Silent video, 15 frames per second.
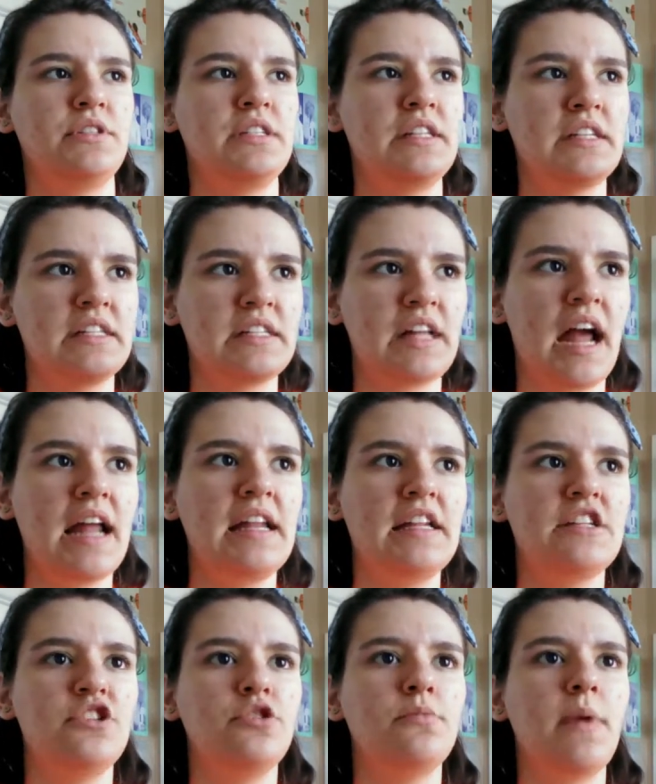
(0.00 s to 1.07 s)

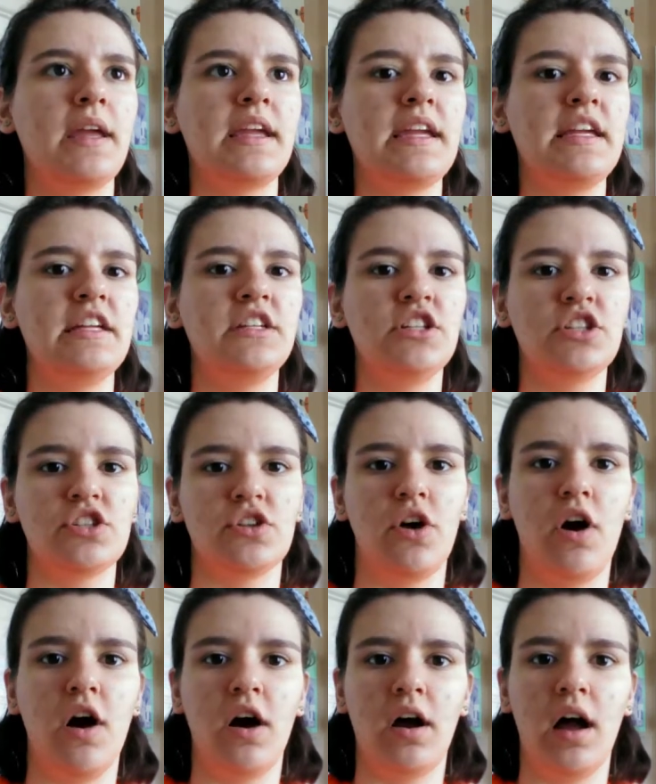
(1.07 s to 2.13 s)
decided to make each
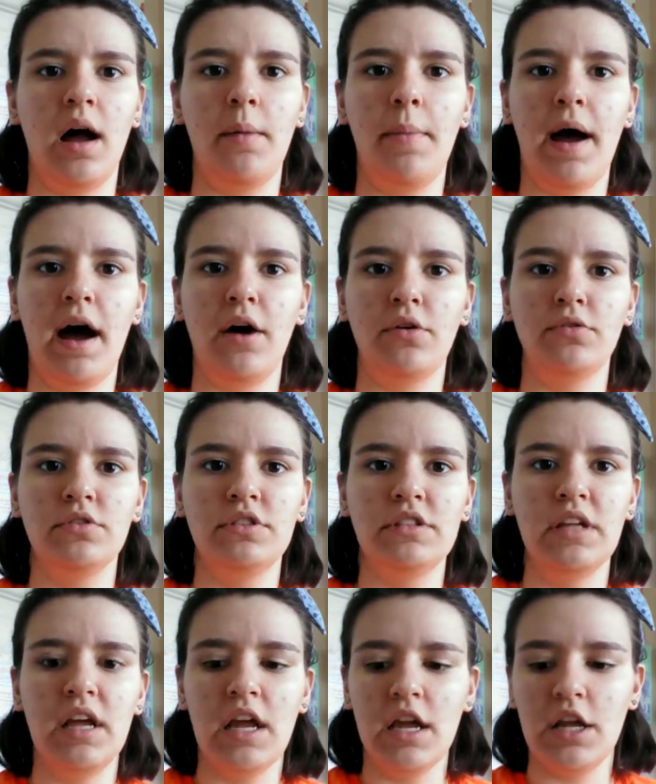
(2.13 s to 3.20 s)
song about,
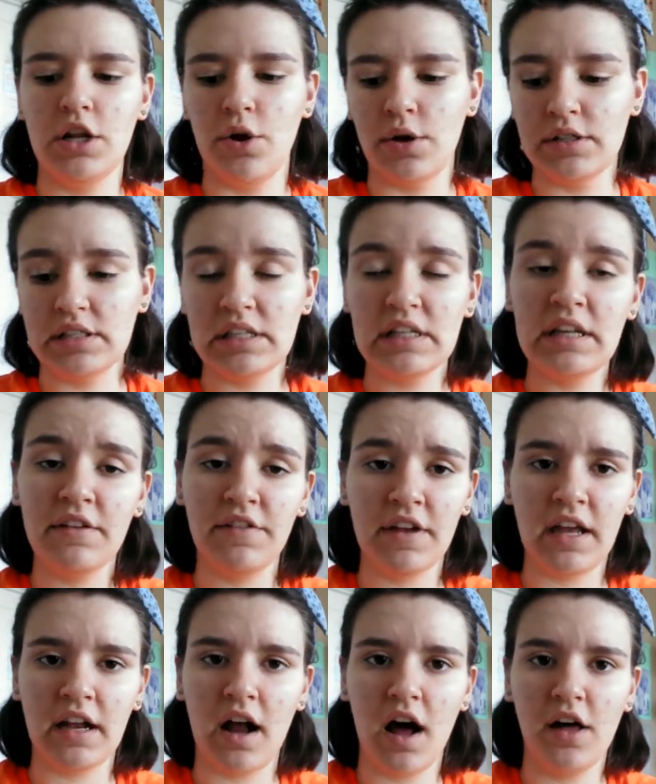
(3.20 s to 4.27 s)
you know, a
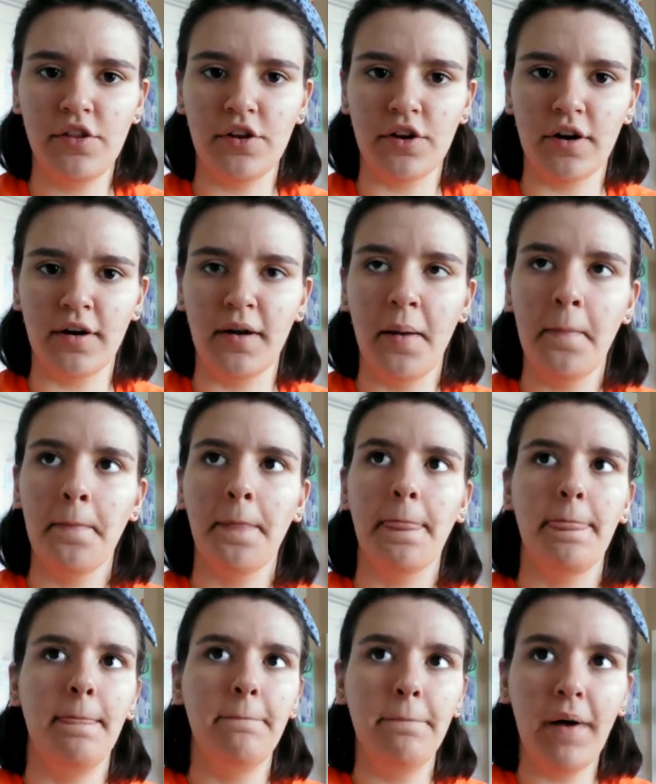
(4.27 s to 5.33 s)
significant other,
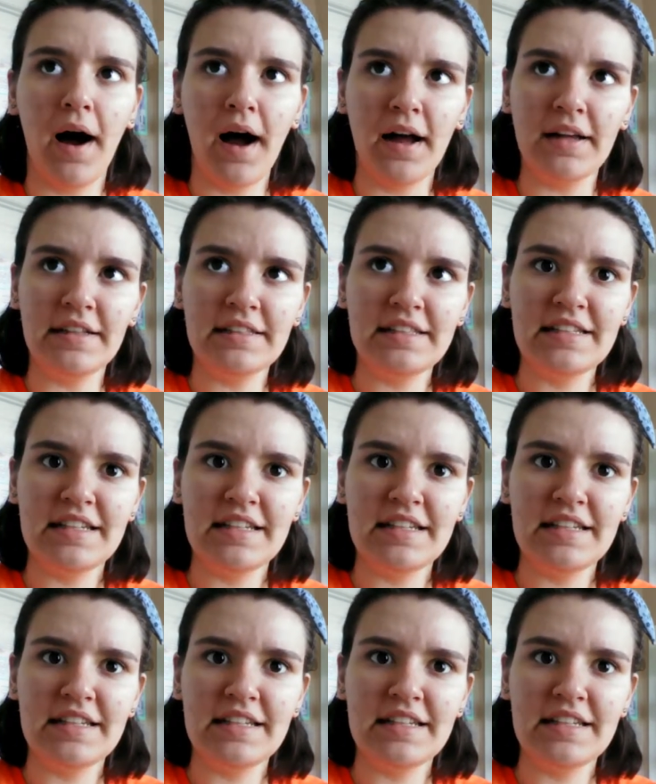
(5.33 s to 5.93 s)
but